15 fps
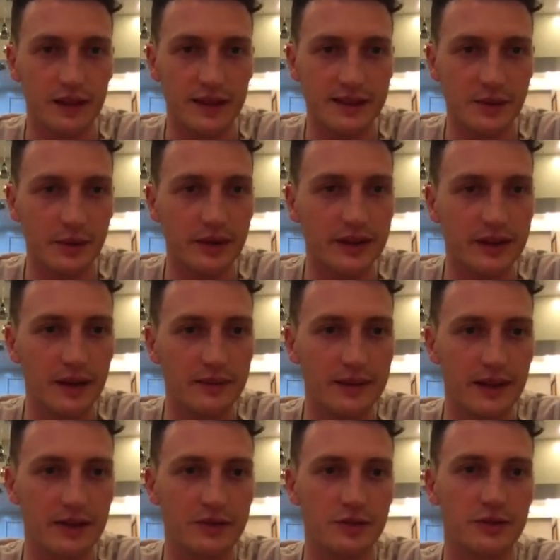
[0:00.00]
So we're going to come
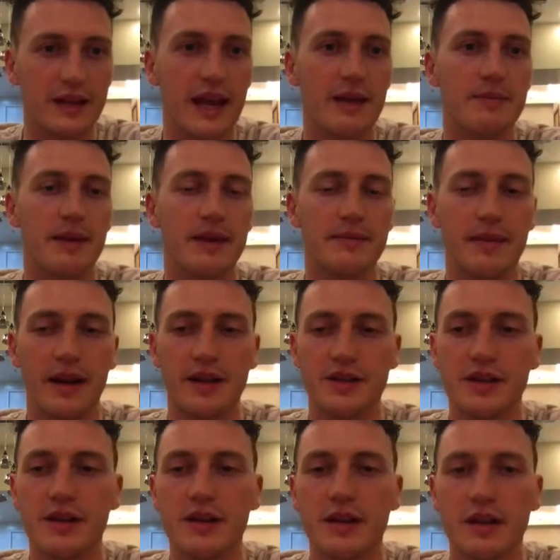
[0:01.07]
down to Campaign
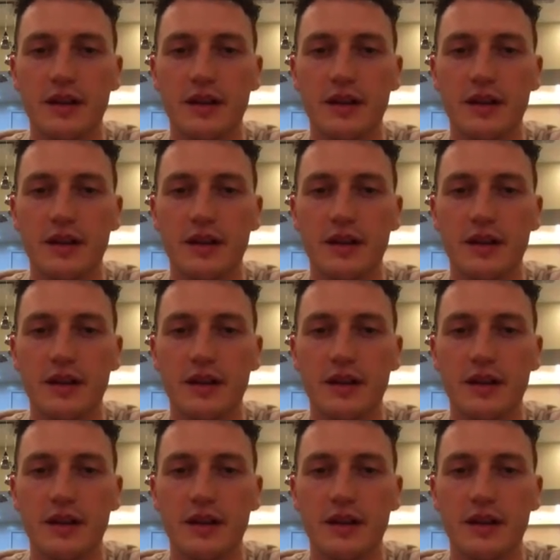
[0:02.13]
Manager,